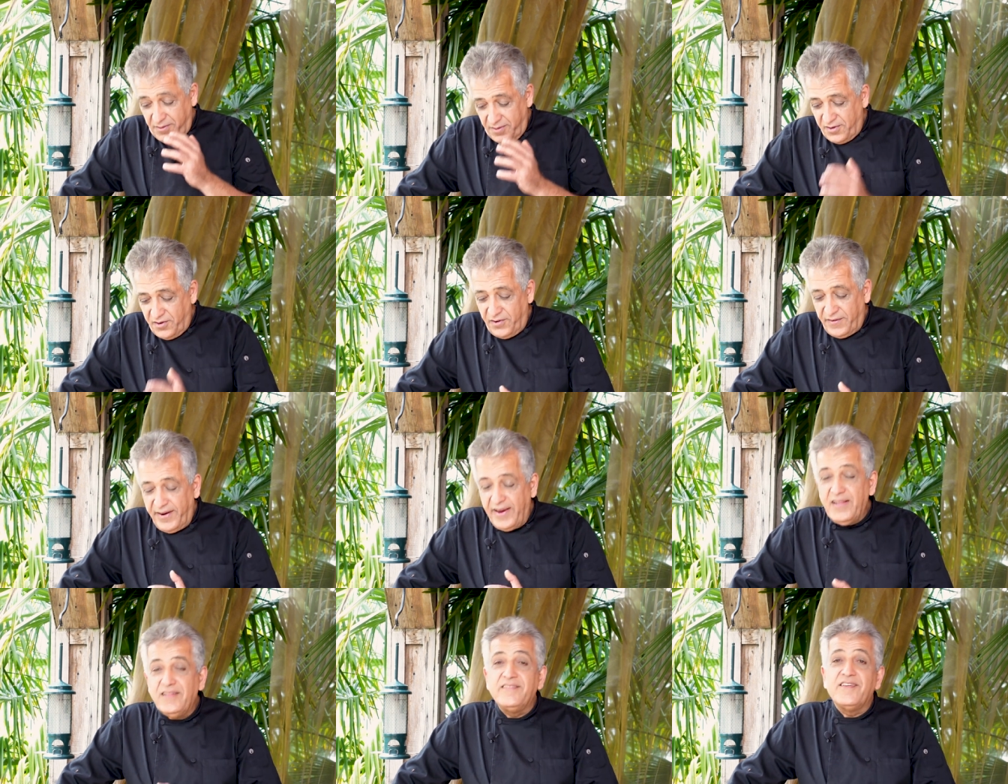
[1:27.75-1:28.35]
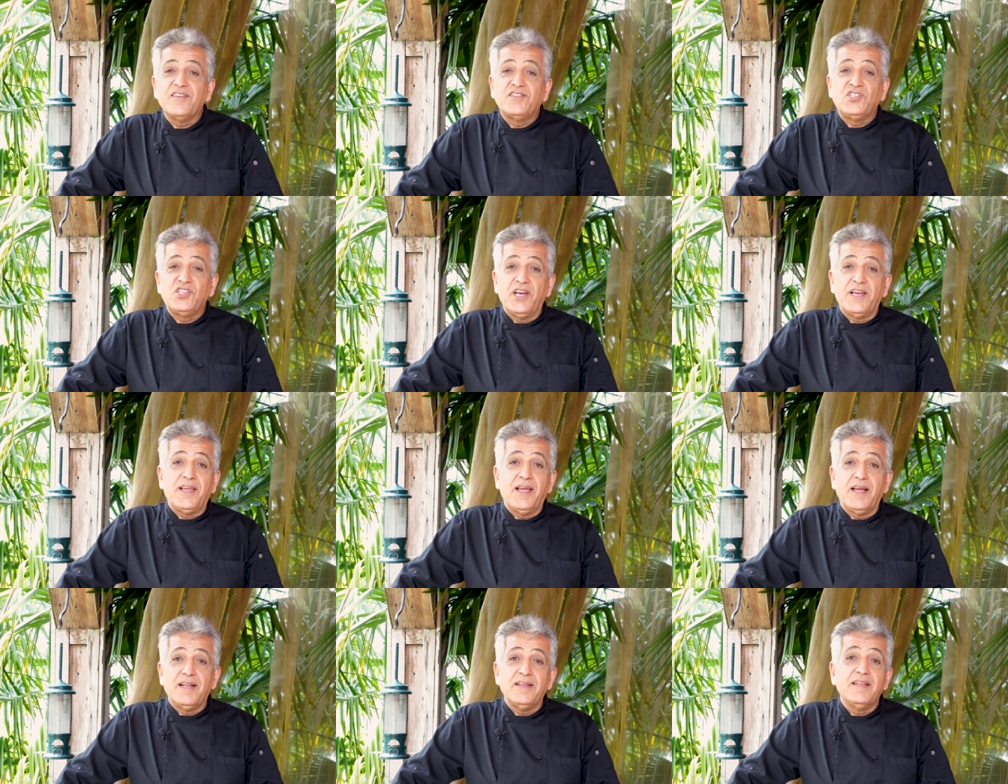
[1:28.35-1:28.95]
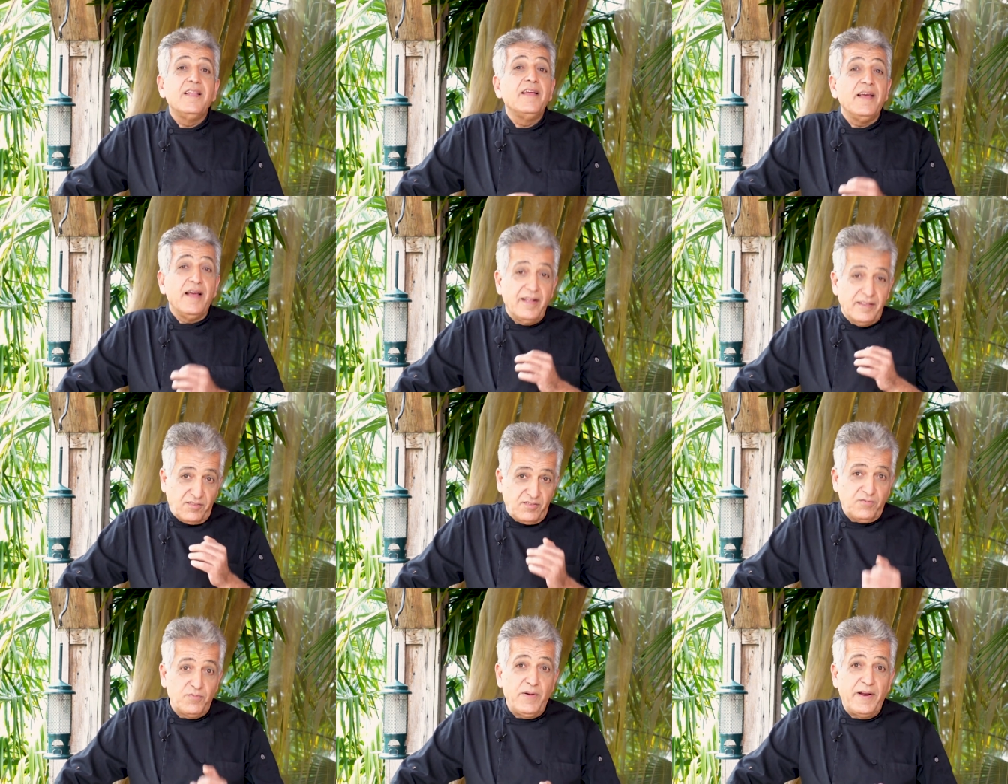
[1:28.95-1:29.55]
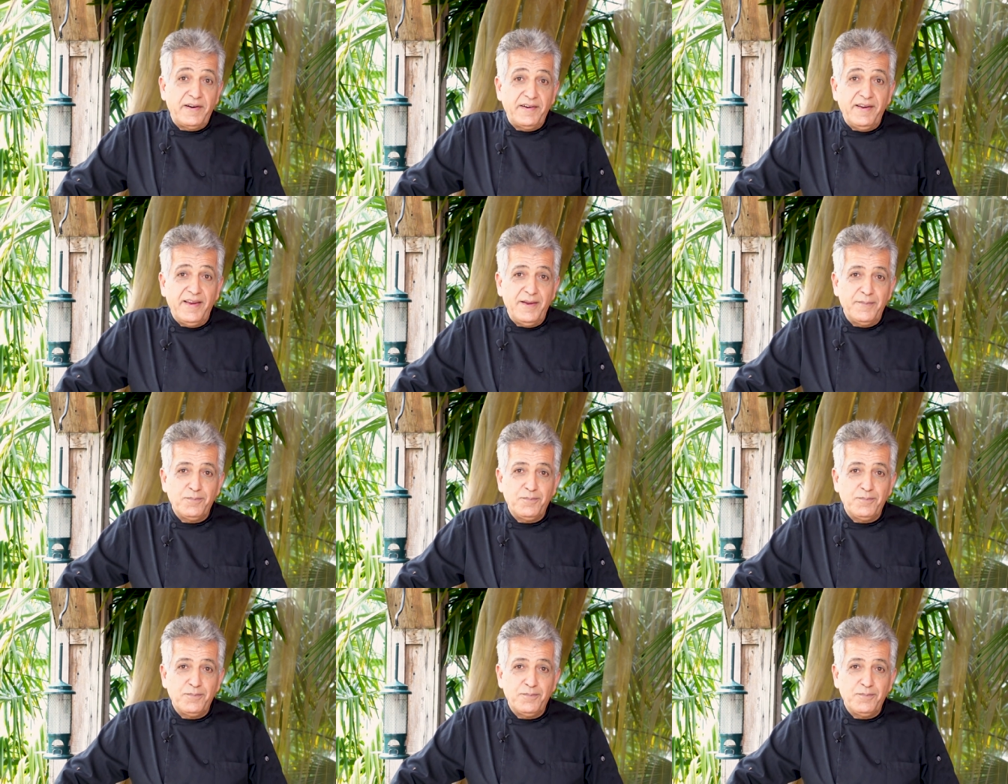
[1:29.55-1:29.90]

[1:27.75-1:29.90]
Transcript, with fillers: grill the chicken, it's very